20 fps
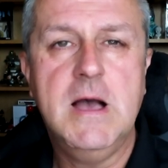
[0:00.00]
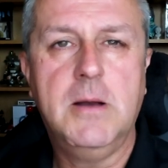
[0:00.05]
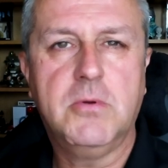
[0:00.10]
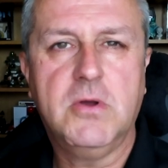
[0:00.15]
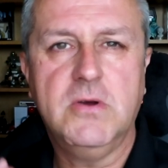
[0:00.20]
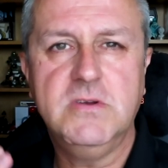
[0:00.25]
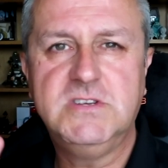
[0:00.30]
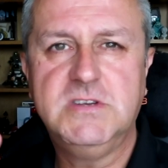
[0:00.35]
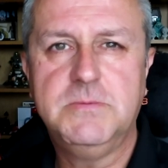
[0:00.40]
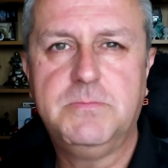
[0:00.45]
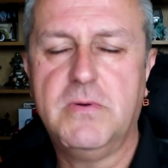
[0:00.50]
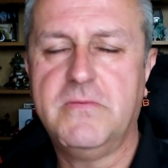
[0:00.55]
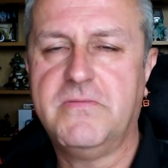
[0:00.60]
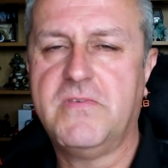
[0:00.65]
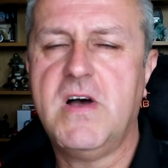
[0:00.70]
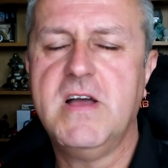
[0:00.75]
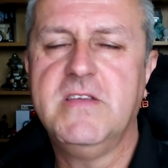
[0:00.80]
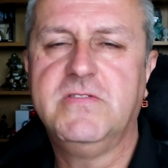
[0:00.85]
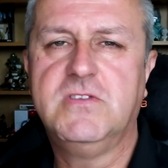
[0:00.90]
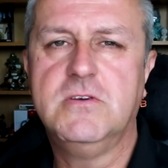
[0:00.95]
I'm going to
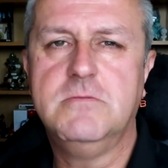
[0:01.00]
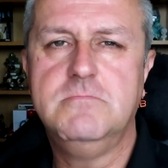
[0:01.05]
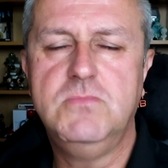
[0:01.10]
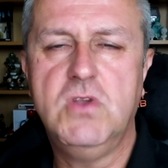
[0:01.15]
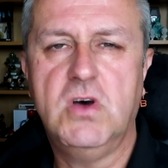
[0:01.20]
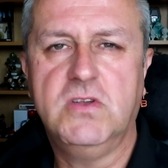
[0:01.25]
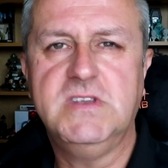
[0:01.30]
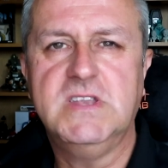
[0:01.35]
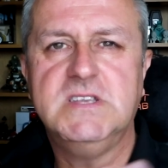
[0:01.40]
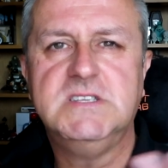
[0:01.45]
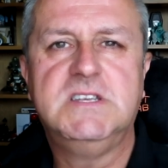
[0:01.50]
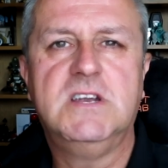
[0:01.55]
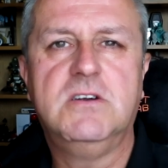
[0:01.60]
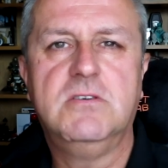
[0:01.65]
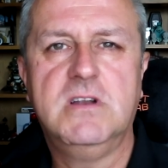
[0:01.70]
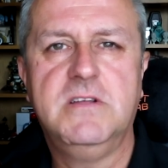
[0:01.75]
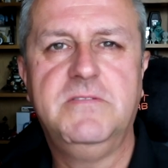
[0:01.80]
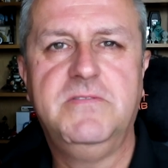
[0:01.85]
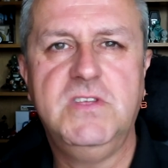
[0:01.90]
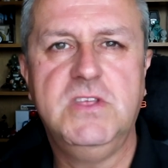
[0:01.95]
provide them not
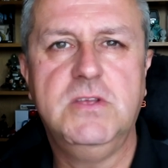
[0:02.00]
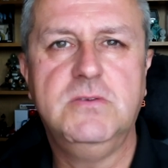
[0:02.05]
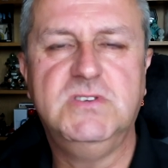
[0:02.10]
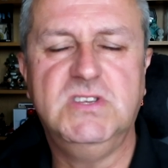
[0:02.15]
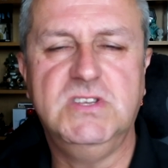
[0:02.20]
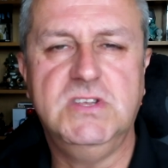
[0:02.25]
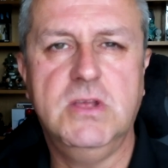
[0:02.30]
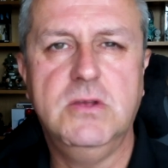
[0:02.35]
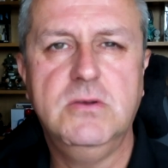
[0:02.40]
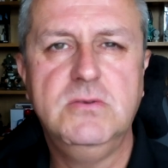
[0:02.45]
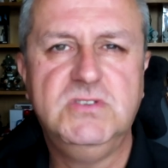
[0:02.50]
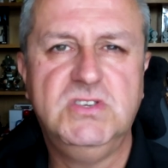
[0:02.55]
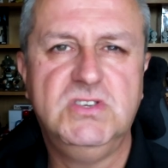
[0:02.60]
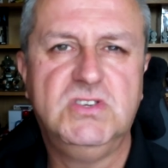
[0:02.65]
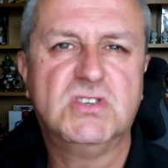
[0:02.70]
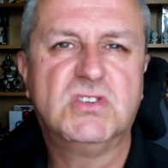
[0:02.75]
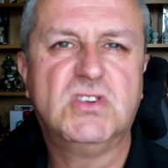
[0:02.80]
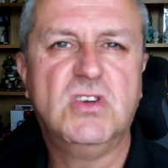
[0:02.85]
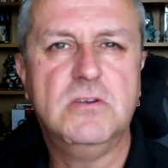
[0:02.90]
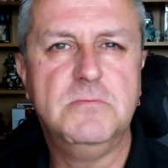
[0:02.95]
necessarily for you to use, you
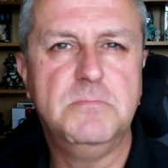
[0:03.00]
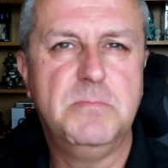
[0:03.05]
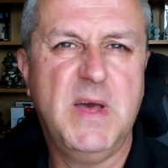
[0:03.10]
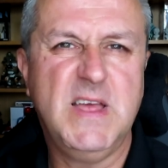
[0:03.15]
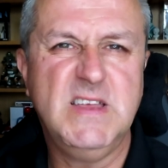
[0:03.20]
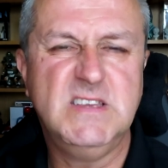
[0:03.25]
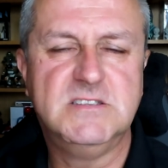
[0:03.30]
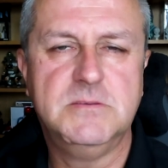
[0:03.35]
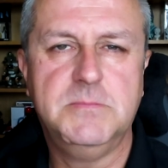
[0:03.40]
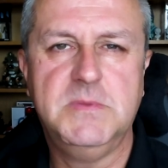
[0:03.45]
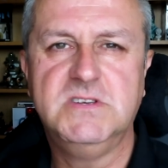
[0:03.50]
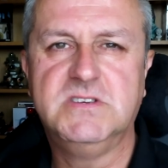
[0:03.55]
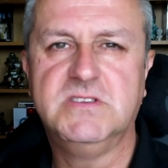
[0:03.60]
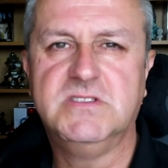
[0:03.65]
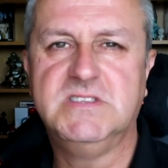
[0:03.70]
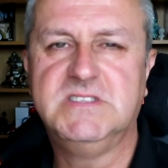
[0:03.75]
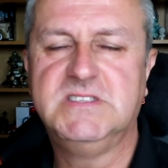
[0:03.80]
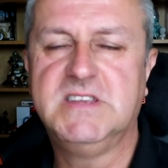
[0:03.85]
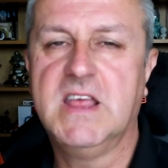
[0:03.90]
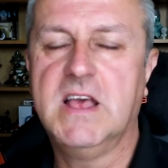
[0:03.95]
just cut and paste them
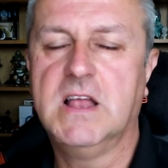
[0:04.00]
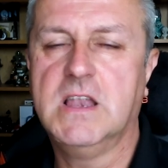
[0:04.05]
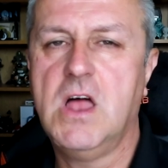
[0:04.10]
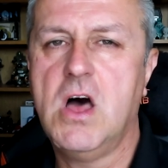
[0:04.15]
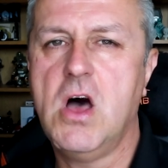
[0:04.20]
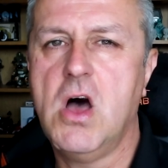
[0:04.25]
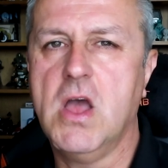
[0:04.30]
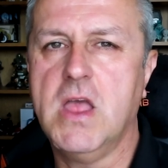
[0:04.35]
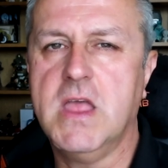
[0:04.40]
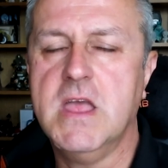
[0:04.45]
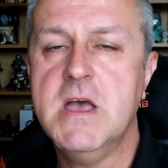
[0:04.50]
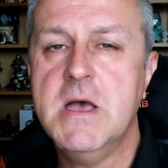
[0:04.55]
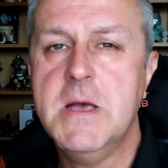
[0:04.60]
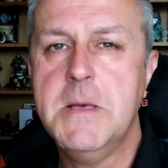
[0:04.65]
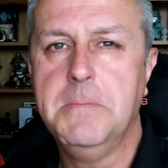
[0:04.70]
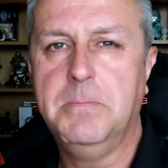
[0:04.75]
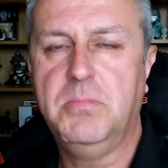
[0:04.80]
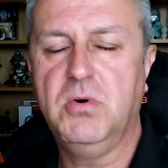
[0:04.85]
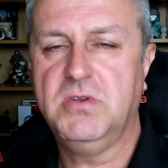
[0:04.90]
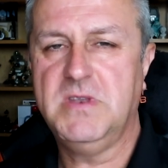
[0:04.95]
into the CLI,
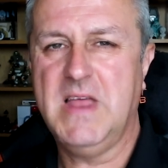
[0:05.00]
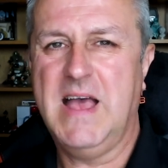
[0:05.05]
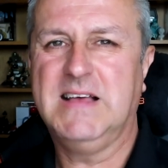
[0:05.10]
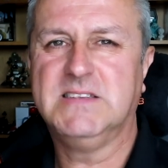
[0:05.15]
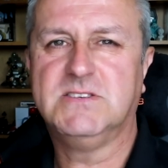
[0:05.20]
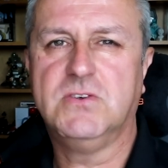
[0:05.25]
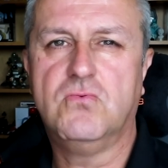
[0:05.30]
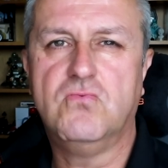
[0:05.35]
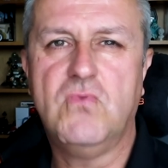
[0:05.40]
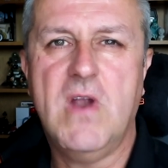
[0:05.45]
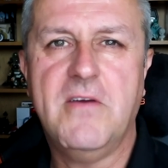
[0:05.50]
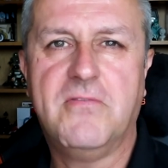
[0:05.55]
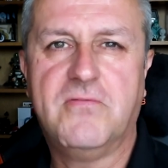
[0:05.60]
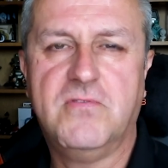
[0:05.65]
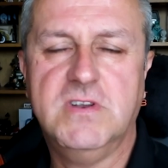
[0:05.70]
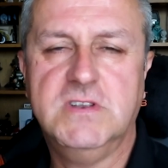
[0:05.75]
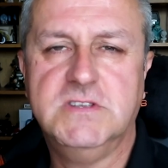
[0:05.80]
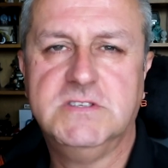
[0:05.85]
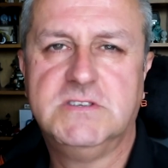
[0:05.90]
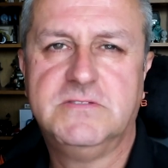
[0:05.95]
but as a
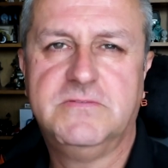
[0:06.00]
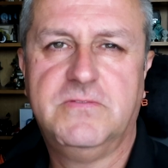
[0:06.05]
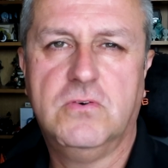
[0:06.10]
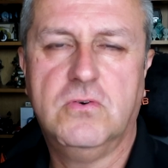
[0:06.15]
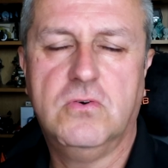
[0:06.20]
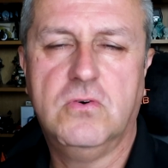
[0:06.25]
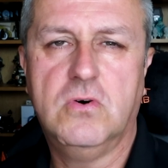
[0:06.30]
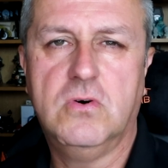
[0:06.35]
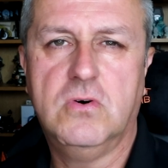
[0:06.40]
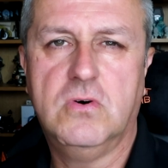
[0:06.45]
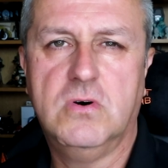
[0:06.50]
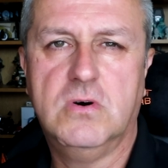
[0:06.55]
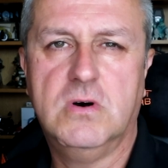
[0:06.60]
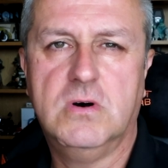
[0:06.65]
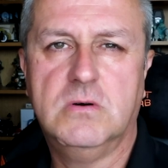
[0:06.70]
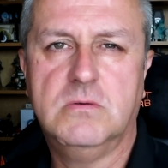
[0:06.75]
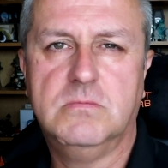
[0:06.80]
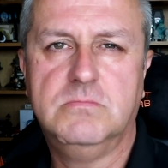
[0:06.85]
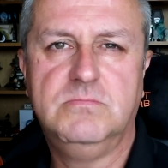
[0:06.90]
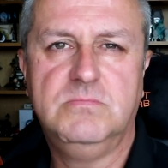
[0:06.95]
reference
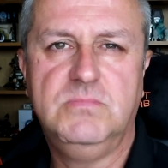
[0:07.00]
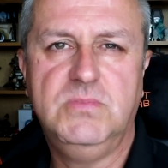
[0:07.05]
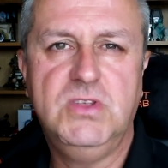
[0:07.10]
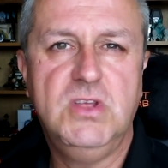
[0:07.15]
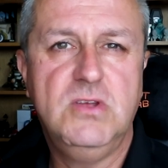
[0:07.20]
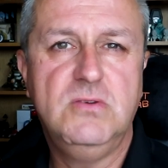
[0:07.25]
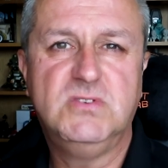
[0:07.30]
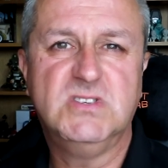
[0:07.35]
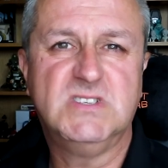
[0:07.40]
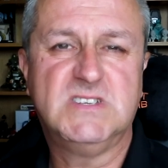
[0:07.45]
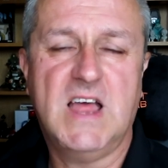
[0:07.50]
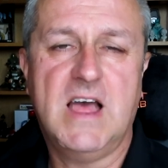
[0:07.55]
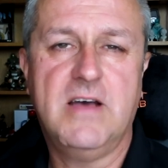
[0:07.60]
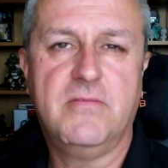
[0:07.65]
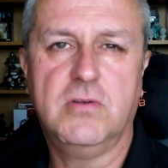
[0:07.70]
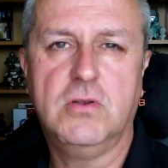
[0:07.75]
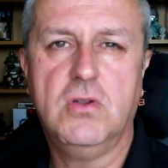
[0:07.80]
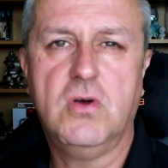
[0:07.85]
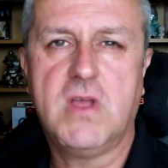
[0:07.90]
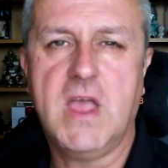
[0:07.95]
for you just to
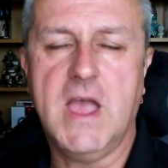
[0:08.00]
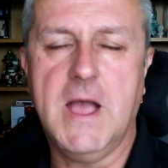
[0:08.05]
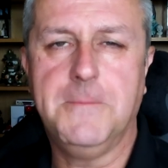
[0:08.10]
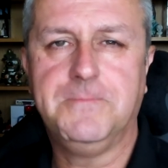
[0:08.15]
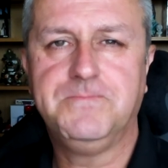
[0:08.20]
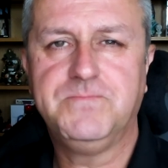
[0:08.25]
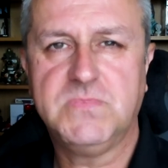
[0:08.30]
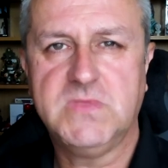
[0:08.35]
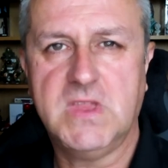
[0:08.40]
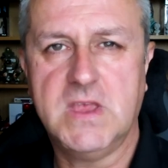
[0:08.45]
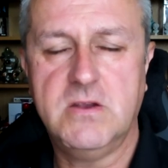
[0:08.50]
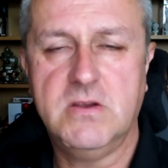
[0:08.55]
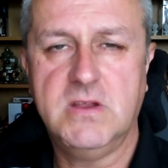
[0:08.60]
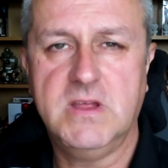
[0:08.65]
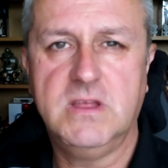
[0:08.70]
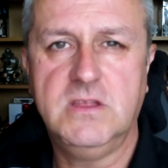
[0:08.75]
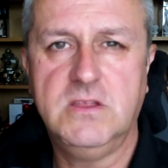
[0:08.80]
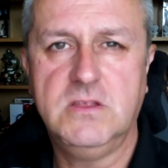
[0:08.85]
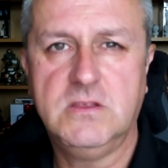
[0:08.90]
have a look at. There